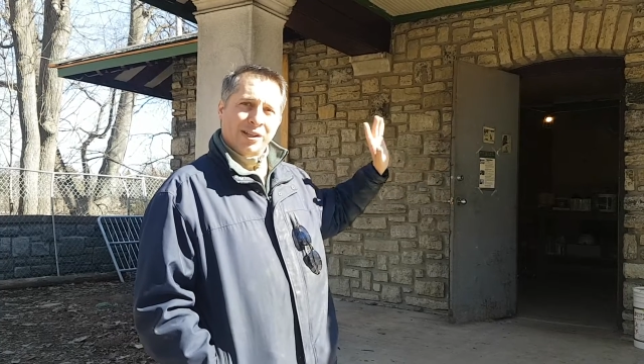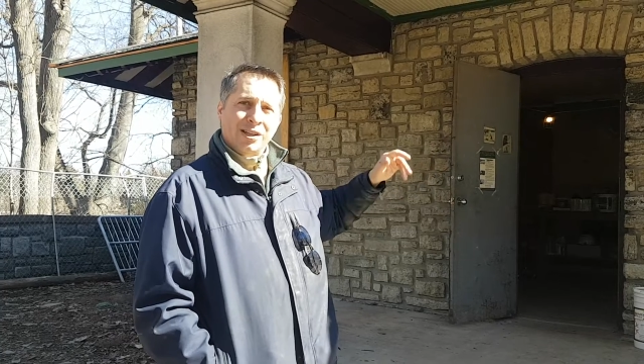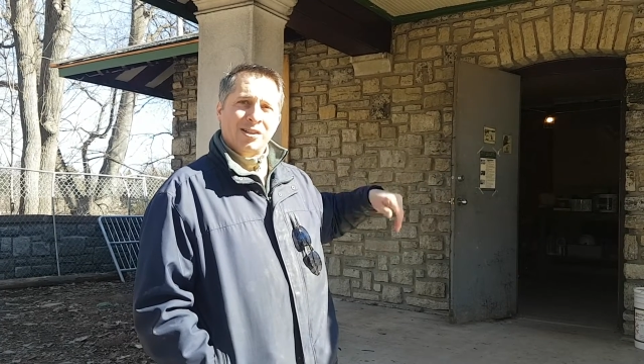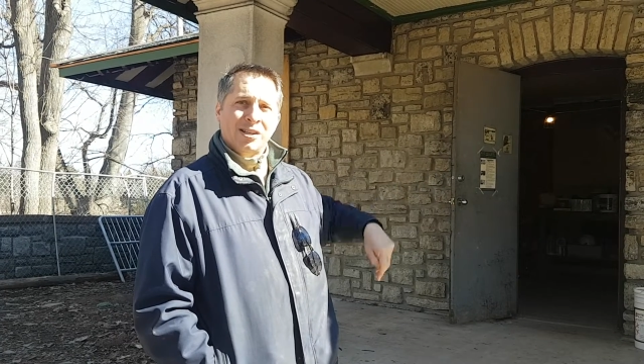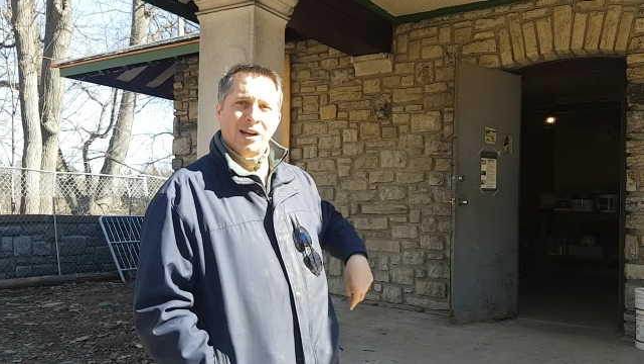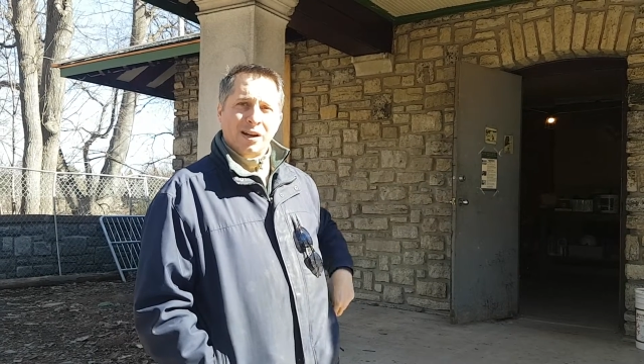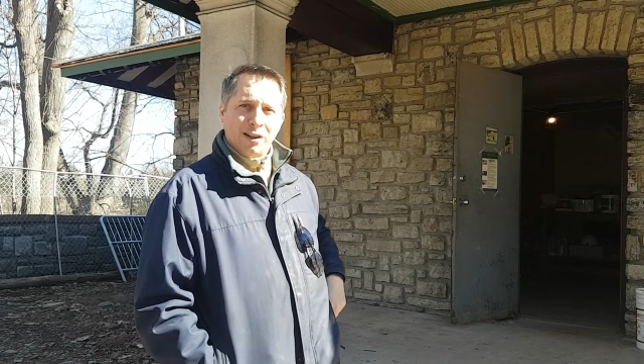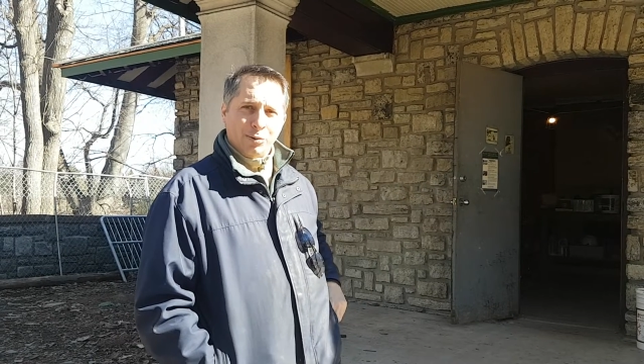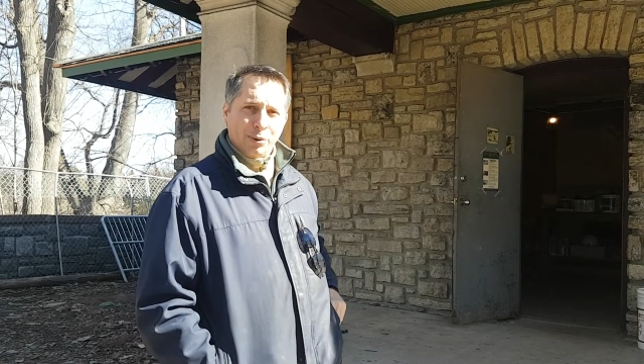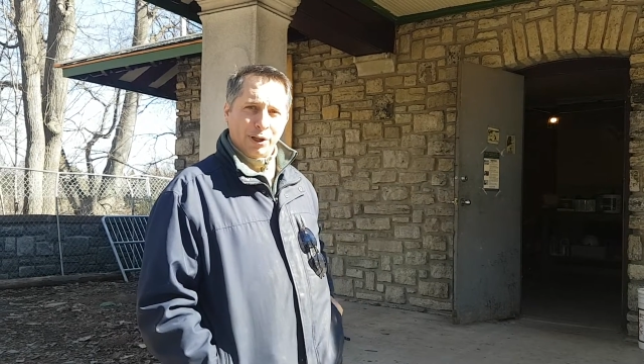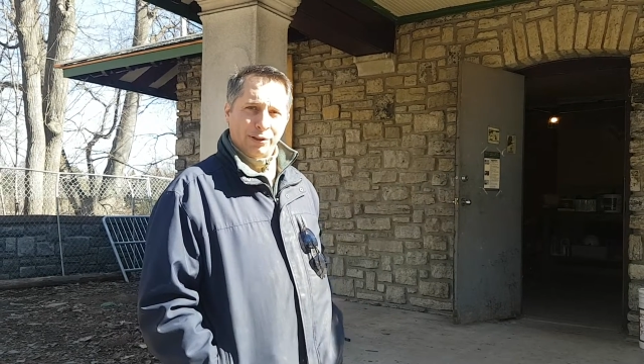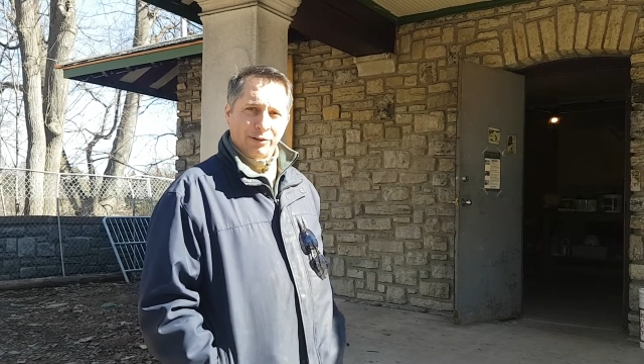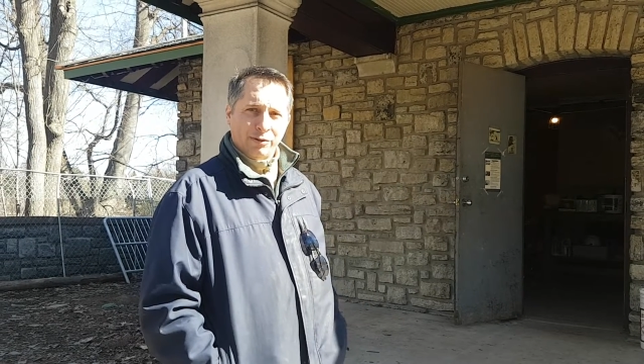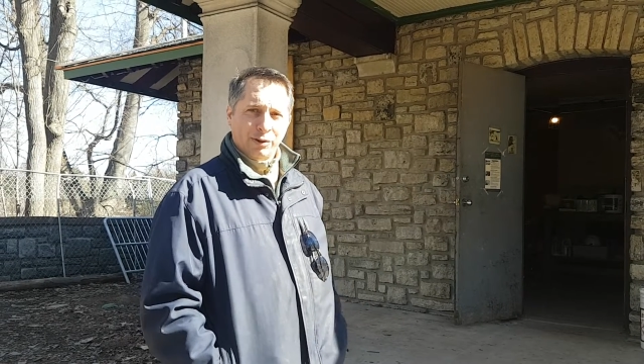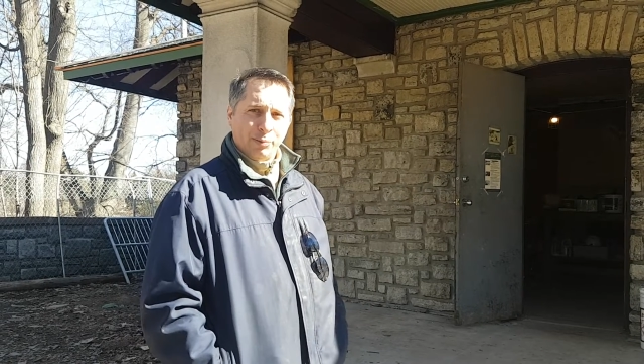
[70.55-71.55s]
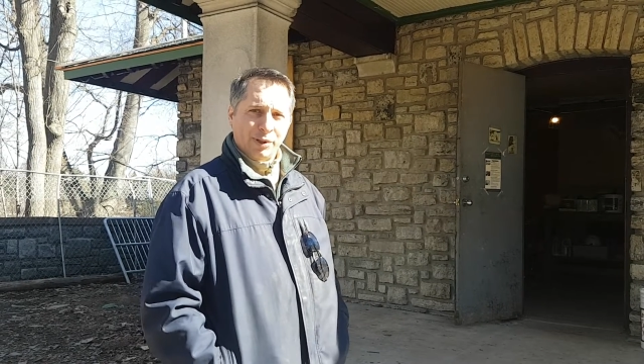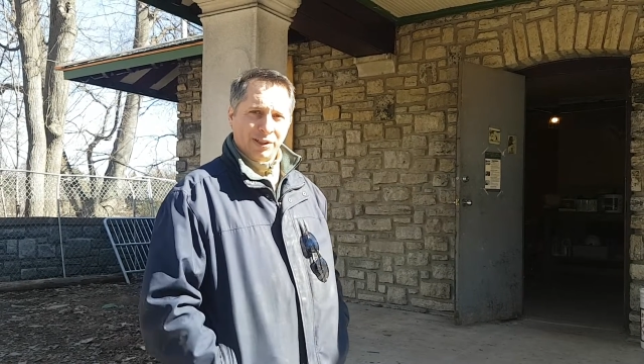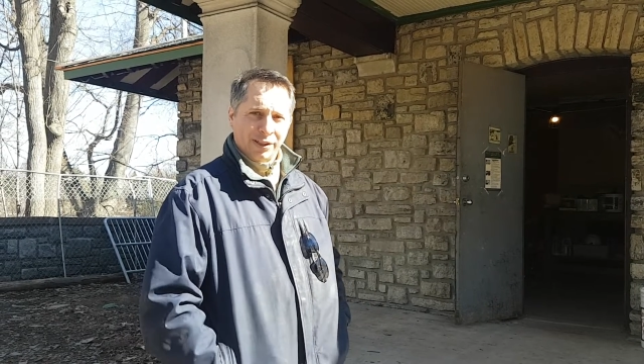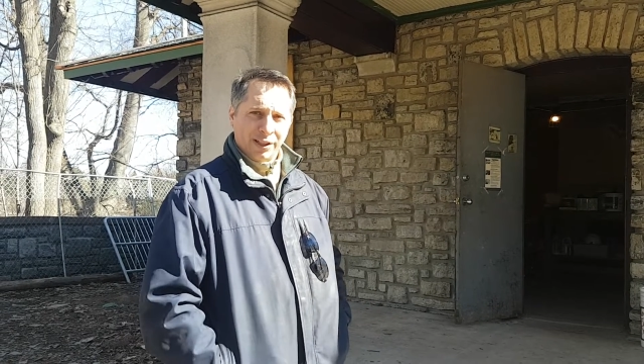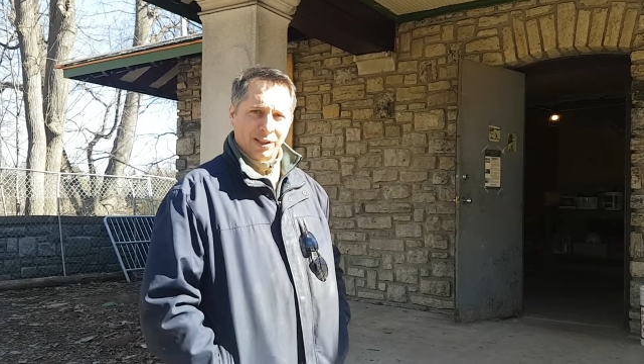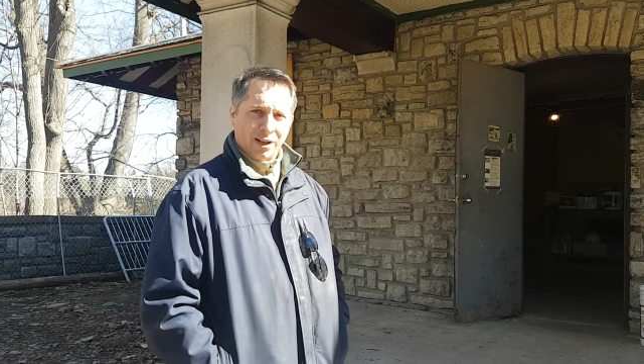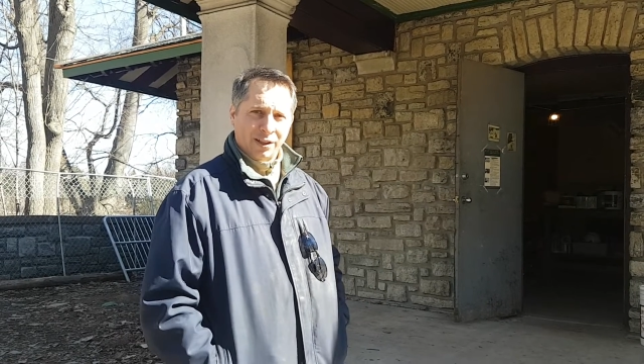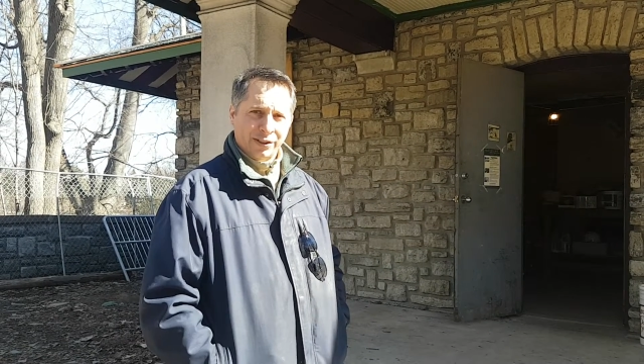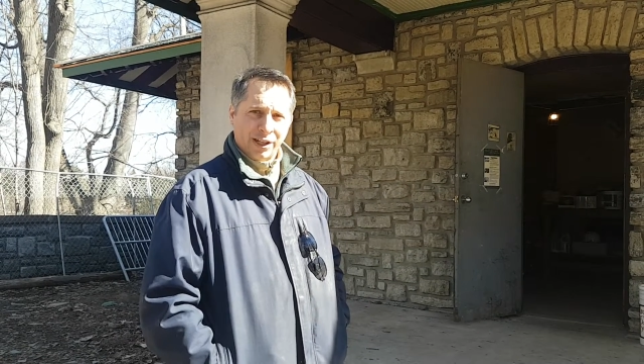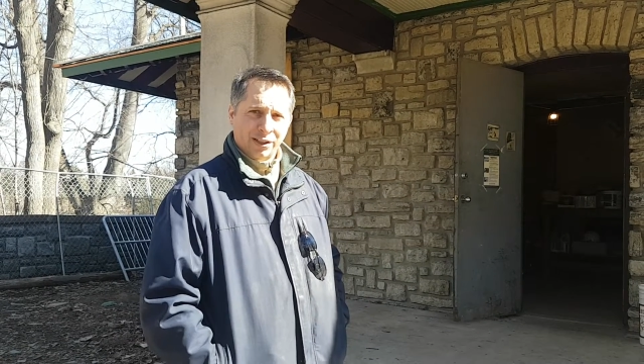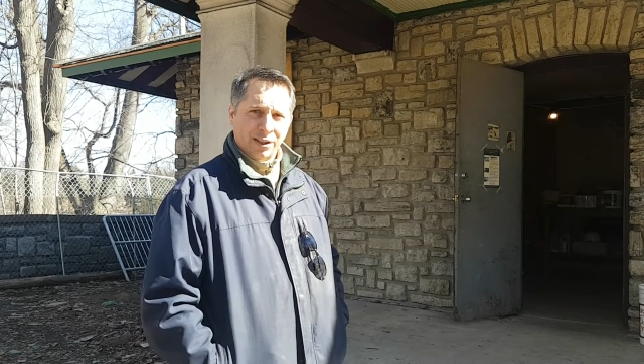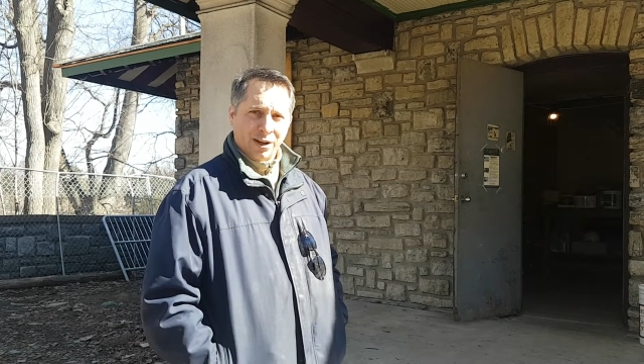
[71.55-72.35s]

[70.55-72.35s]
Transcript: Each side of the building will be lit all night